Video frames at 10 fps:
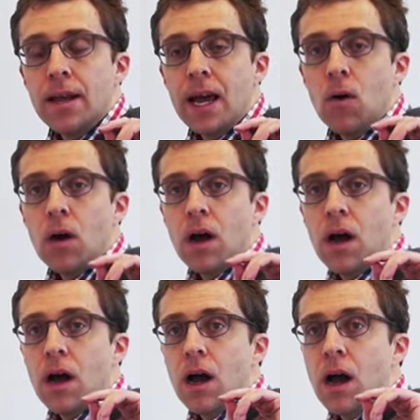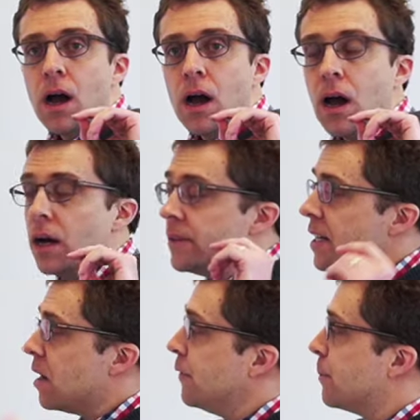Now,
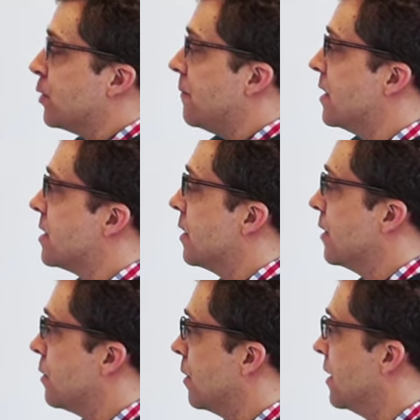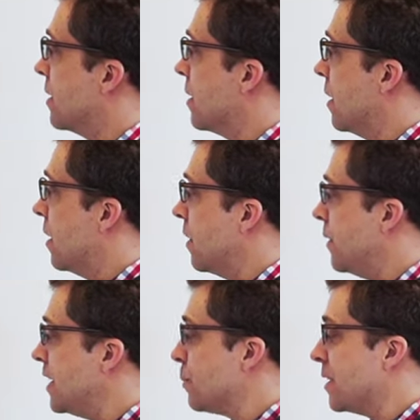unlike all the previous territories,
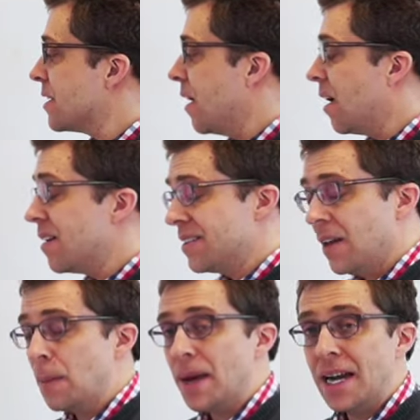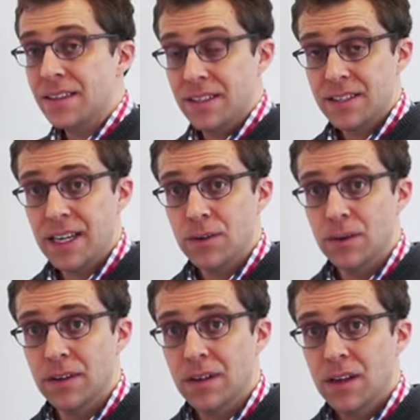these ones aren't on the path to
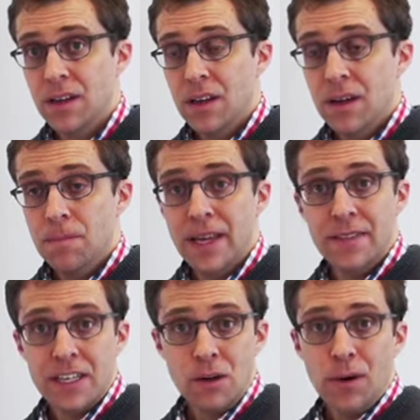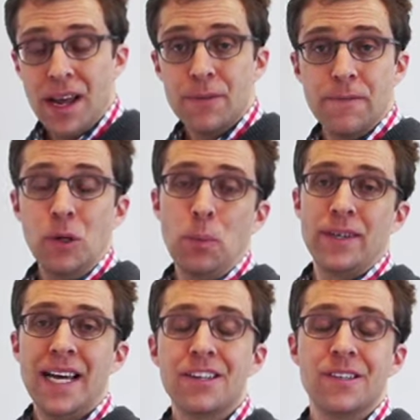statehood, and they don't have the full
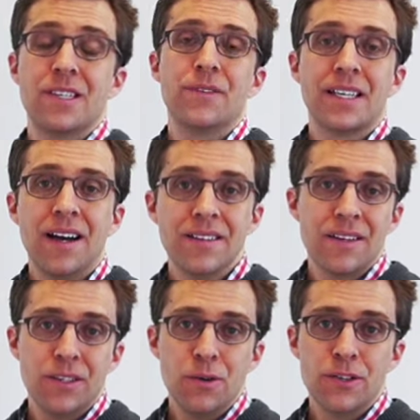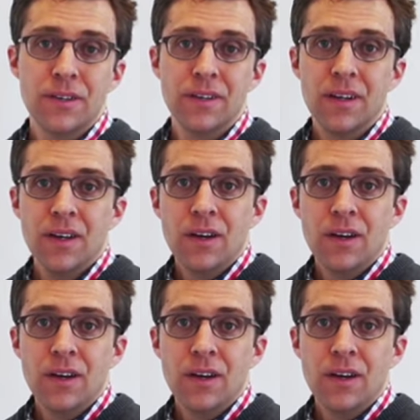protections of the Constitution